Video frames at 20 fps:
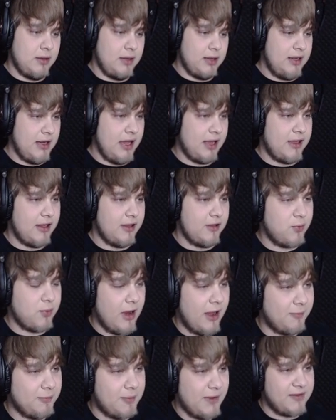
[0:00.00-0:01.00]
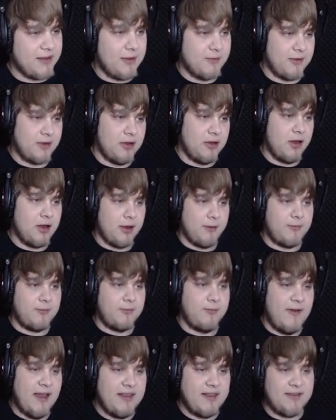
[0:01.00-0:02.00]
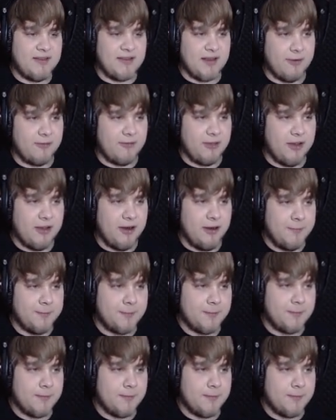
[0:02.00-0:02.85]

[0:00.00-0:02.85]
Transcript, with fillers: And I can craft myself a lot of that stuff here.